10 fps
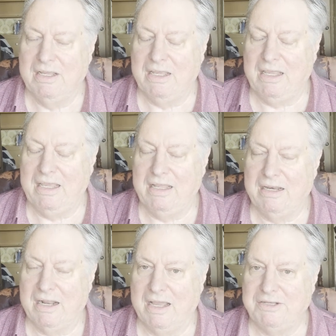and
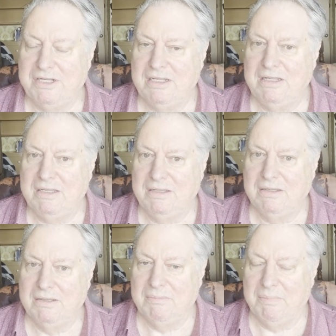an IT
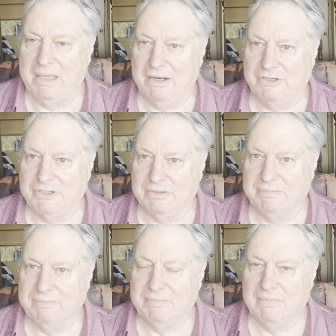manager.
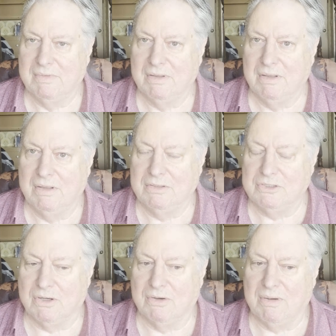
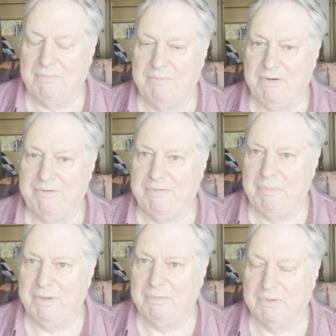So I'm very
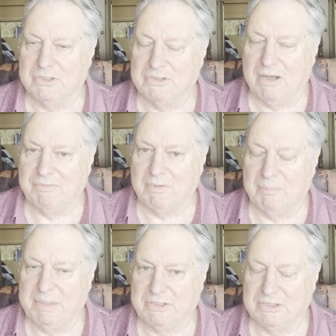familiar with the software
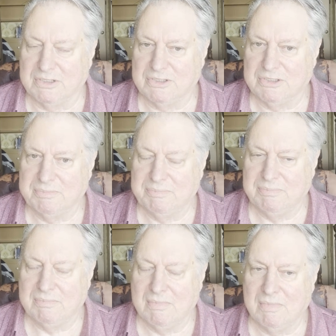business.
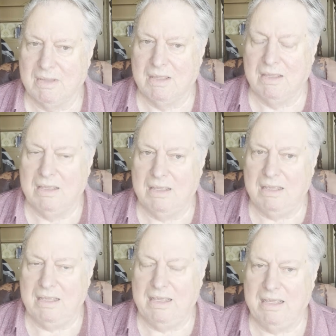
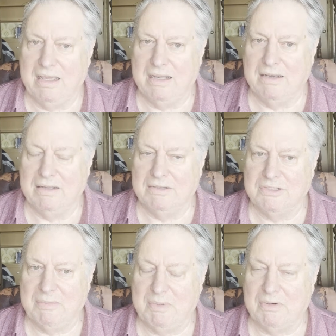And
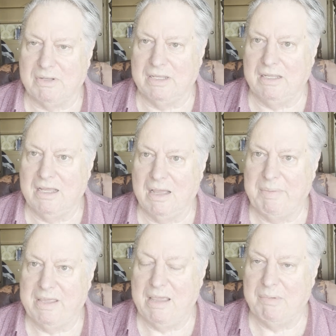separately, I
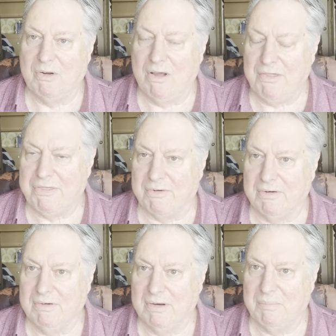became an
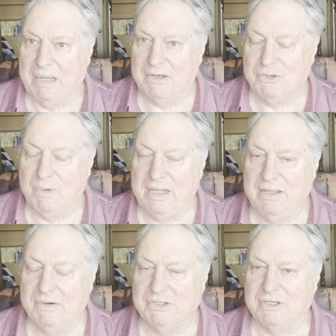author about 20
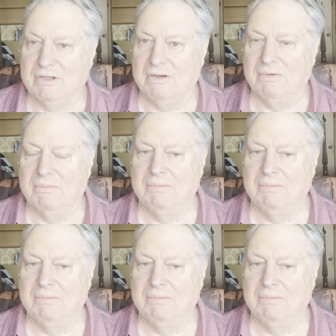years ago.